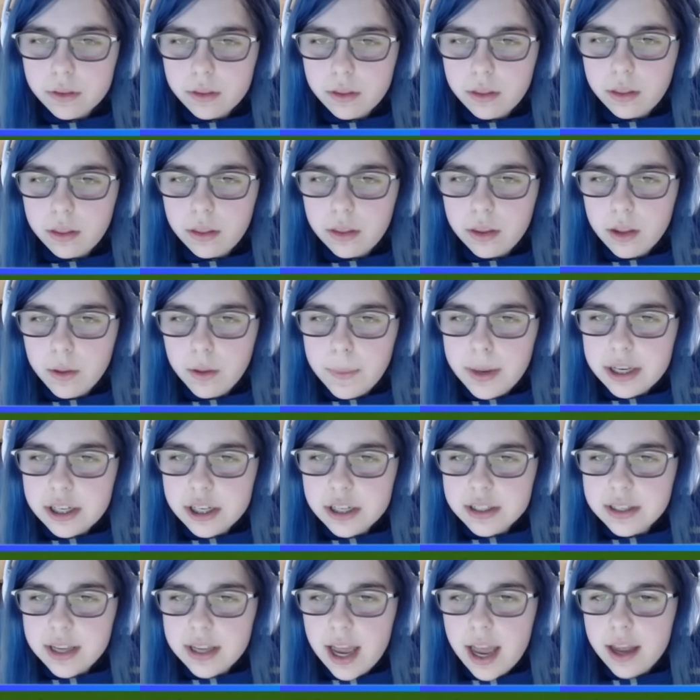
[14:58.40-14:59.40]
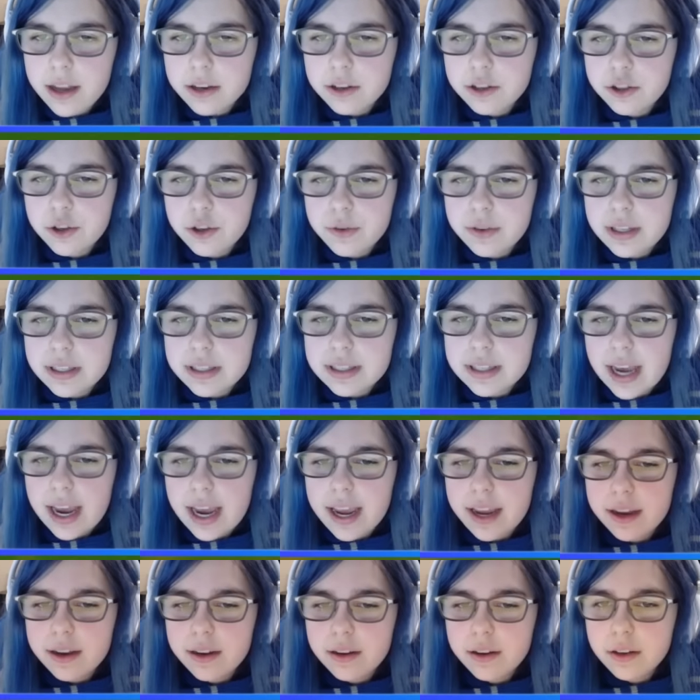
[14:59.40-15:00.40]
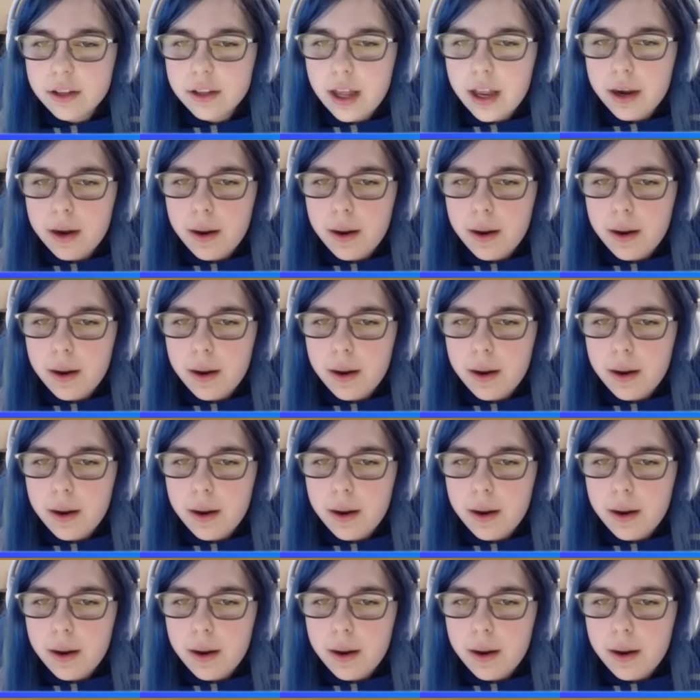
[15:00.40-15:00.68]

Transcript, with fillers: Okay, let me just shoot this guy. Hold on.